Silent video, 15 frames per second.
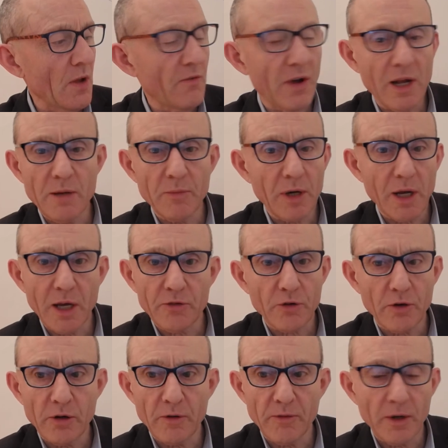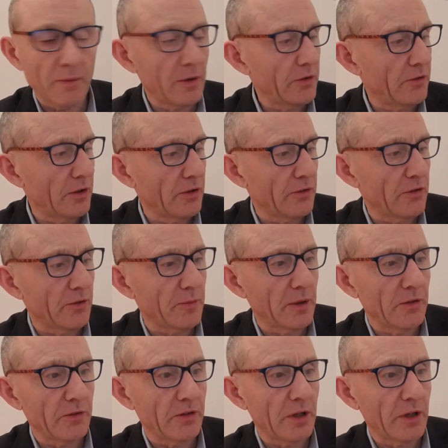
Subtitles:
phylum, class, order, family, genus, and species.